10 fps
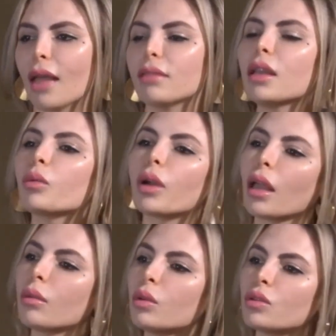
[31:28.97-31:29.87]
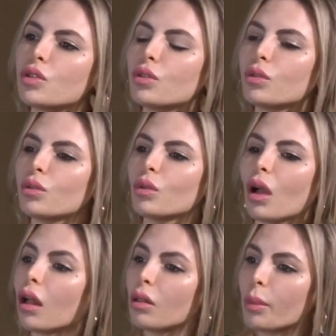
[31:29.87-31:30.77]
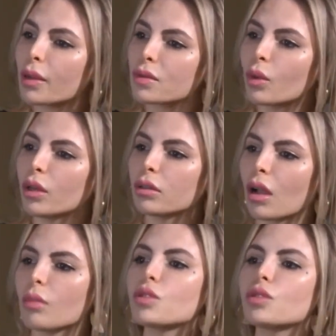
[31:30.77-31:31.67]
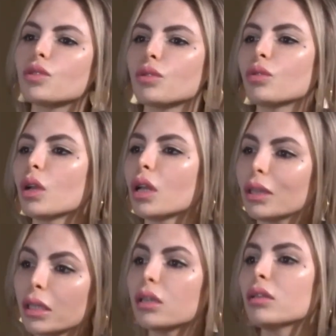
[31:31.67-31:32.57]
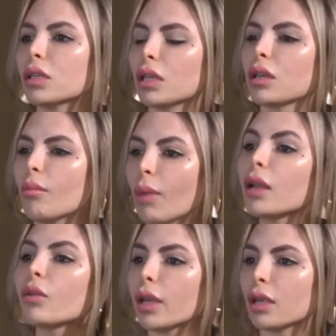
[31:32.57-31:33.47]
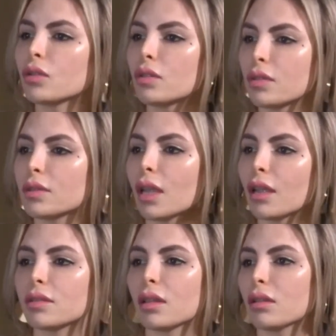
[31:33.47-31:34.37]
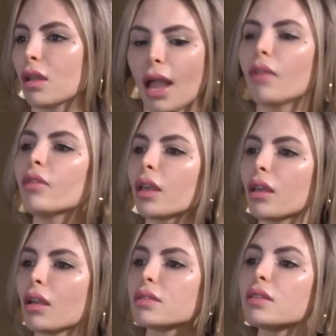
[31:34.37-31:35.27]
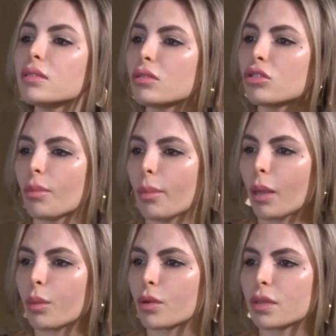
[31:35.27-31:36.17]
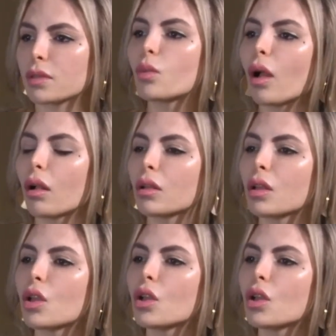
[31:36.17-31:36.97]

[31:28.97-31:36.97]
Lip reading: and they were able to help us when it comes to legally migrating to the States and having citizenship papers as well.